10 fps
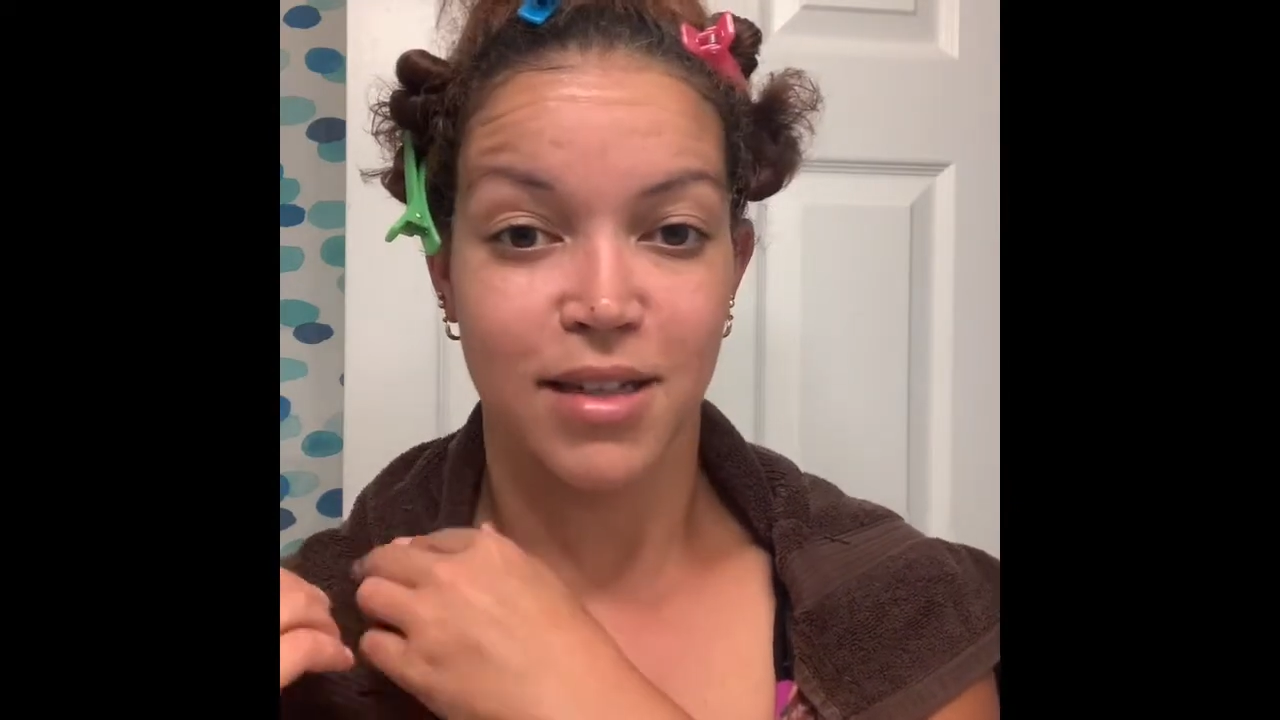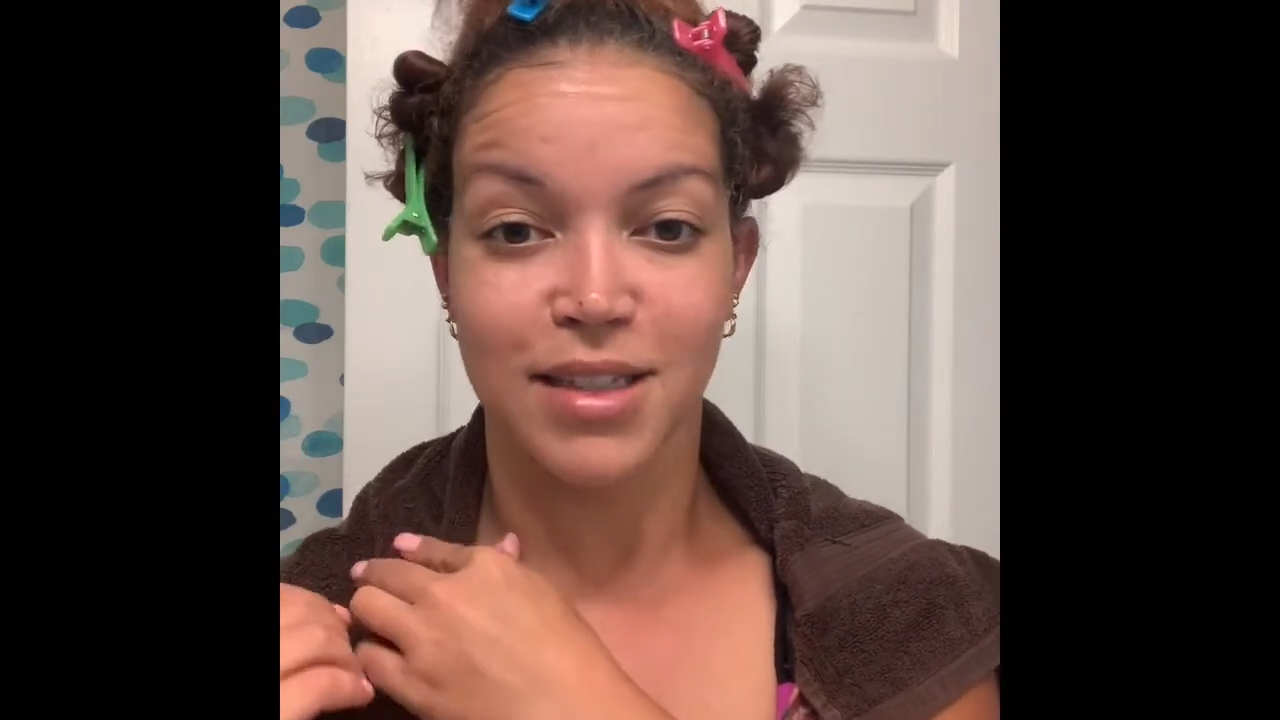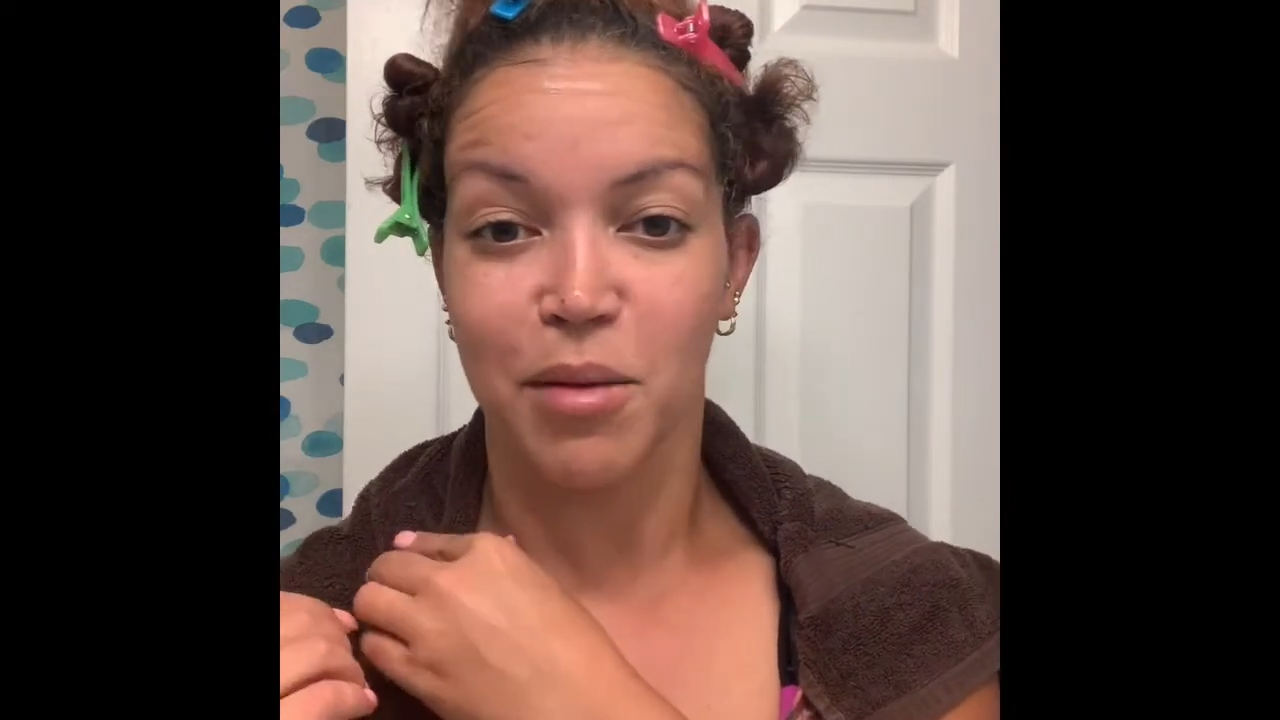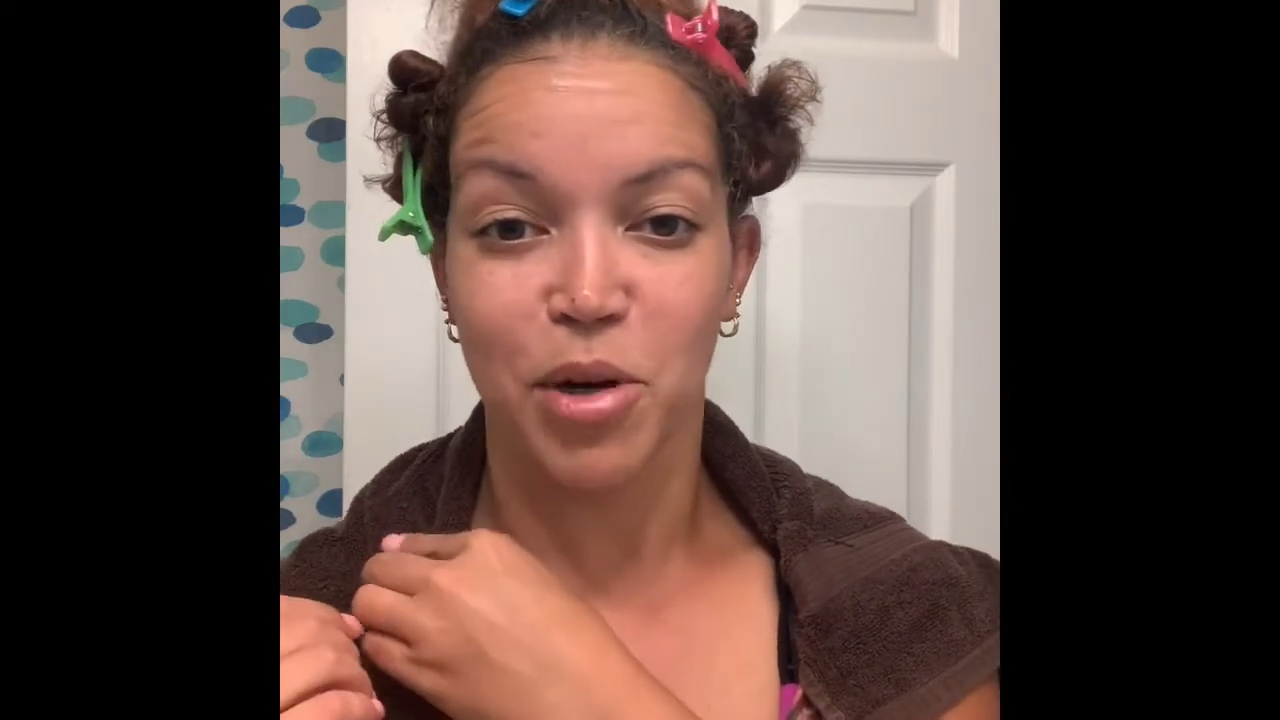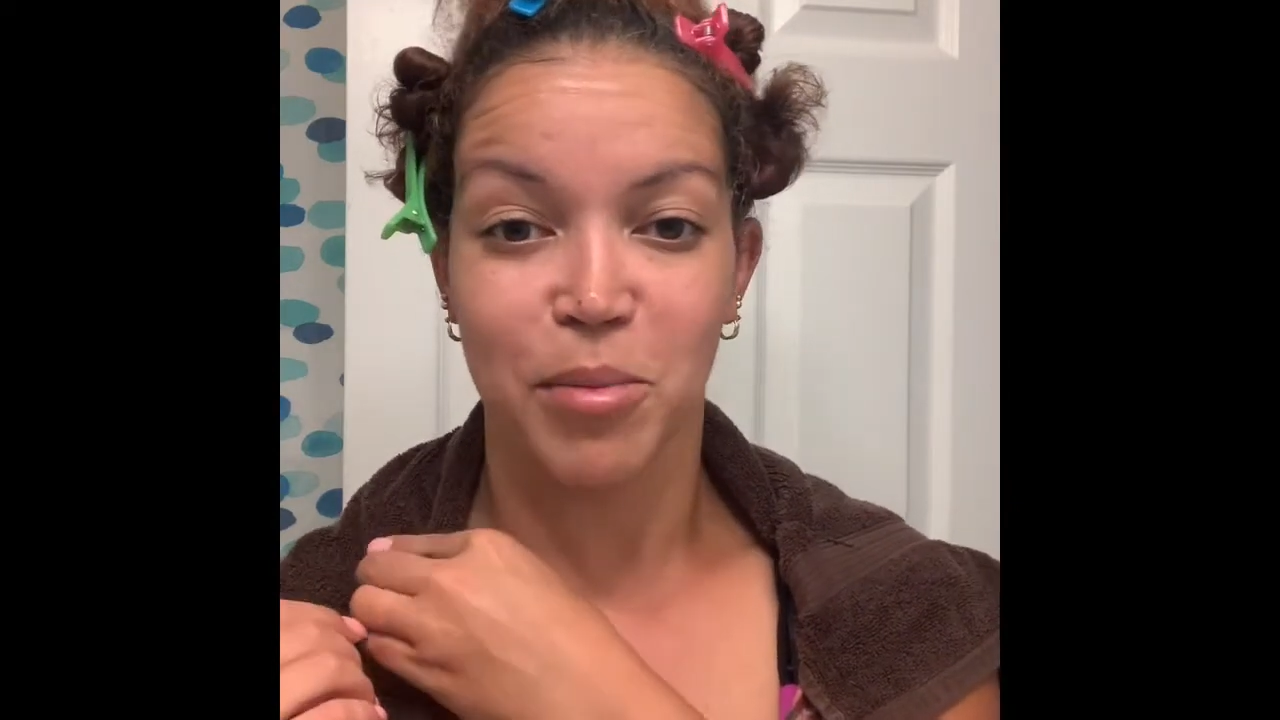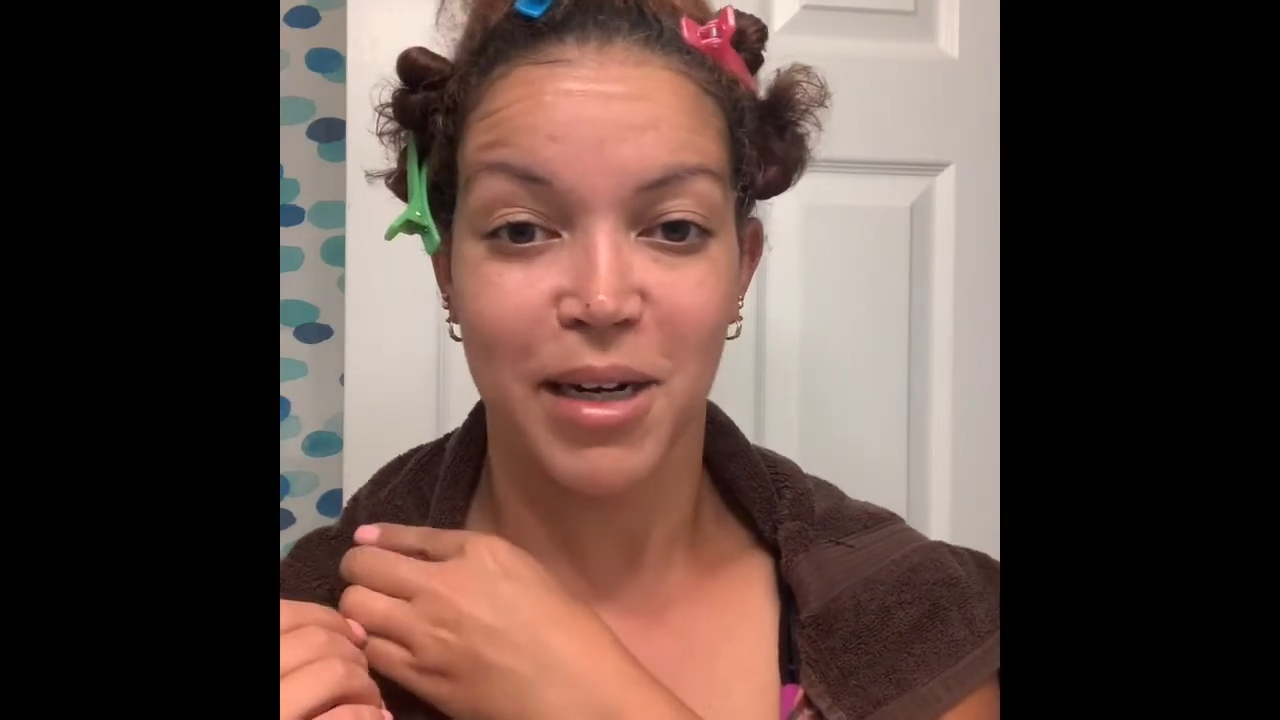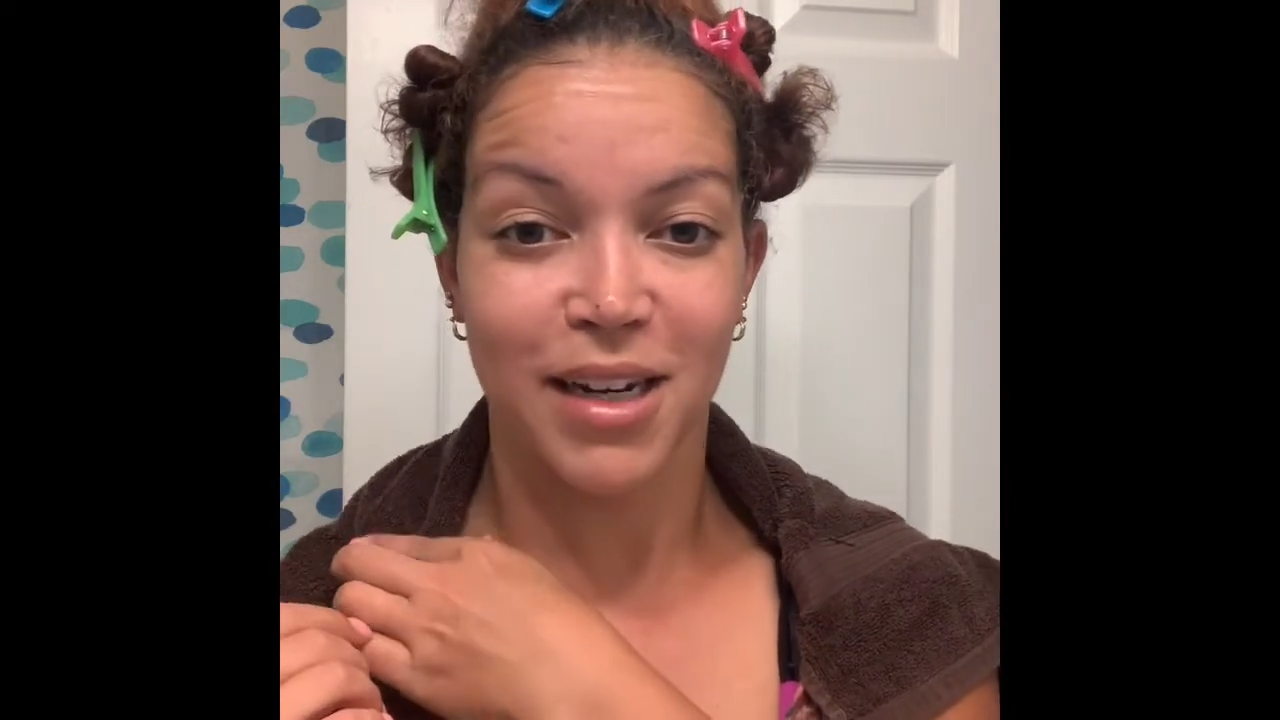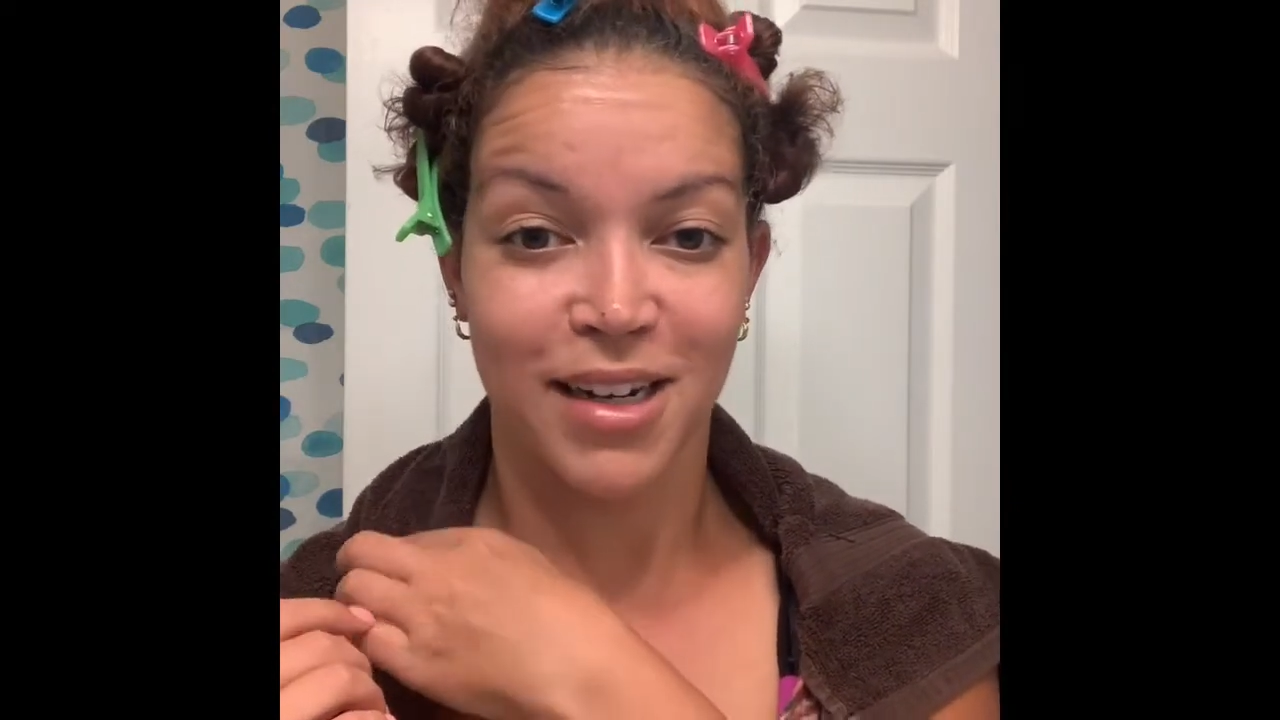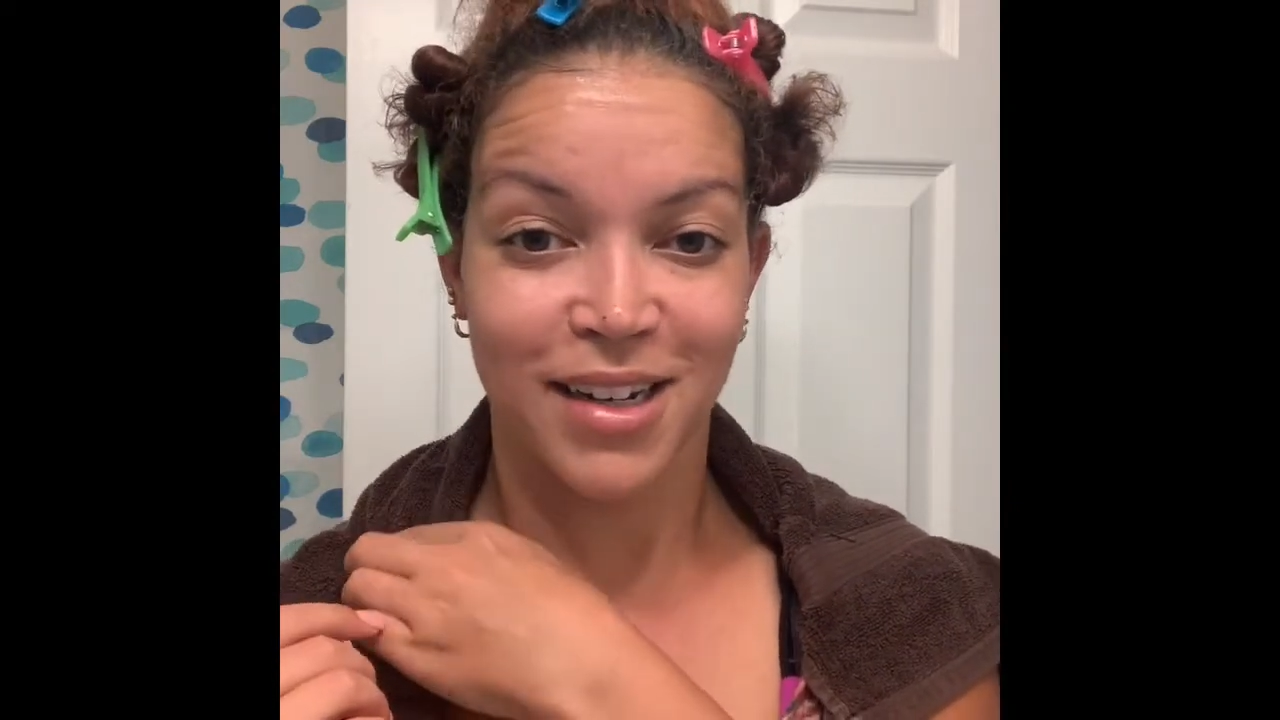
it's not permanent,